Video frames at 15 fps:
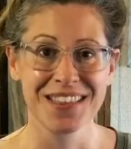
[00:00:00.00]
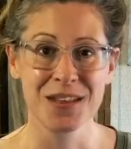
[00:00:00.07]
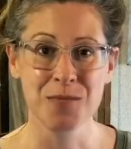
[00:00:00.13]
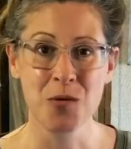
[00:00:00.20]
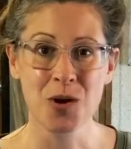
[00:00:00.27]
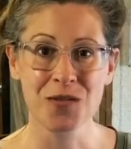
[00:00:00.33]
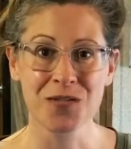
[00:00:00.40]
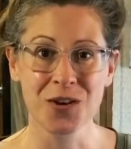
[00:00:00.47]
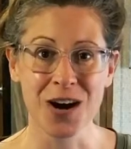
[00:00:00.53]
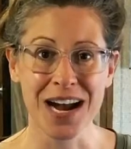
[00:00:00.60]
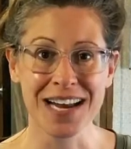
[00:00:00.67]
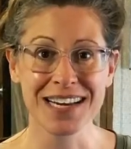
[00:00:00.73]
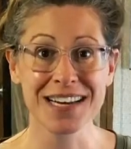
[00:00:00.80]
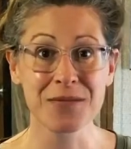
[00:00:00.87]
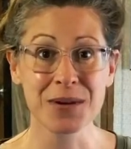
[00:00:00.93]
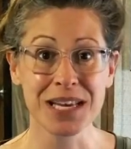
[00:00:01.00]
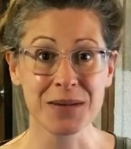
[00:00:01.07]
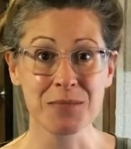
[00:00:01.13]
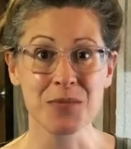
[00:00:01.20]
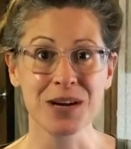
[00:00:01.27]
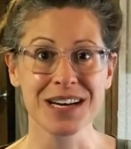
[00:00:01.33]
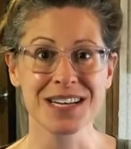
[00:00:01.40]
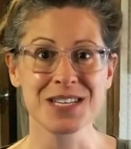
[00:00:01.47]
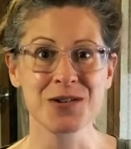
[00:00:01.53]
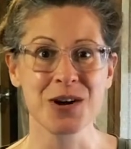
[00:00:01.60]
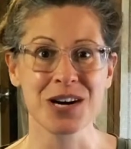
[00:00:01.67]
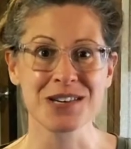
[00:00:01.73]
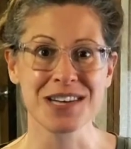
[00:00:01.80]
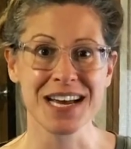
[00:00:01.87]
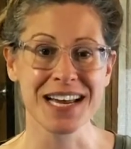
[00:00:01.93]
The more variety we can put
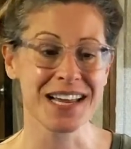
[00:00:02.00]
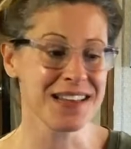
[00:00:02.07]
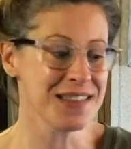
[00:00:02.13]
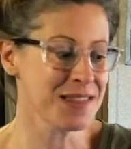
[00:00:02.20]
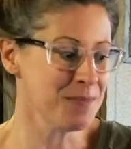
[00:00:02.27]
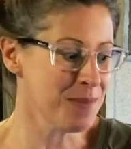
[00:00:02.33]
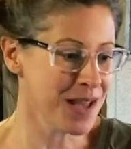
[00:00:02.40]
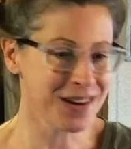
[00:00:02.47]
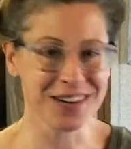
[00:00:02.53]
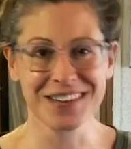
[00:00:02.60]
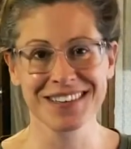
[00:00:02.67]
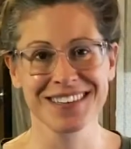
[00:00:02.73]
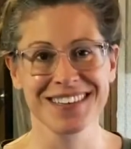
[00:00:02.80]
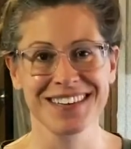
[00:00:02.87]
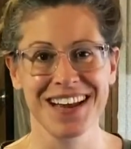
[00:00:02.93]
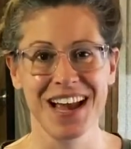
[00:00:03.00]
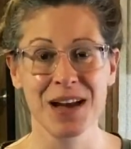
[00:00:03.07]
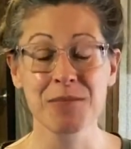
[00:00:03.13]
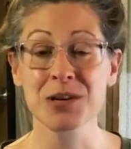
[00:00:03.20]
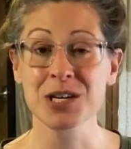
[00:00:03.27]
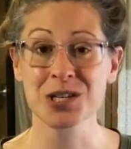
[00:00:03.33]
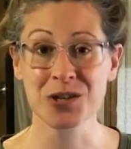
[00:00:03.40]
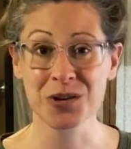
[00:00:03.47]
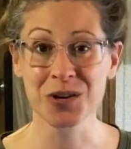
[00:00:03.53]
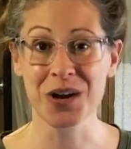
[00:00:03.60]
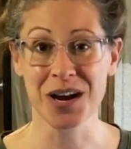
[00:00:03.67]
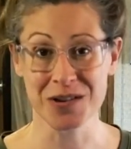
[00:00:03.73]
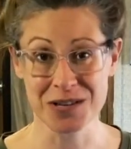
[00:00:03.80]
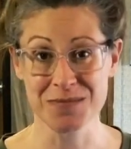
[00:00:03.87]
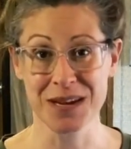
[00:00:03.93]
into our diet, the better. I'm going to show
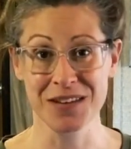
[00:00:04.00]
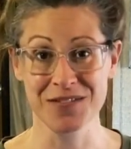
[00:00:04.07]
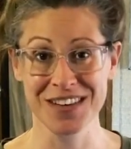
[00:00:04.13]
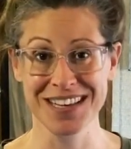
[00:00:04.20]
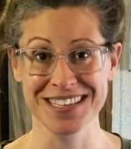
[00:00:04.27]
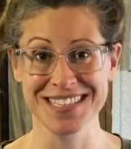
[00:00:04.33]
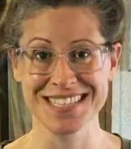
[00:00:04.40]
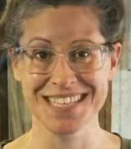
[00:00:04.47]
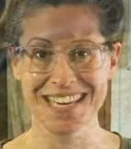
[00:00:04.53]
you how to make vegan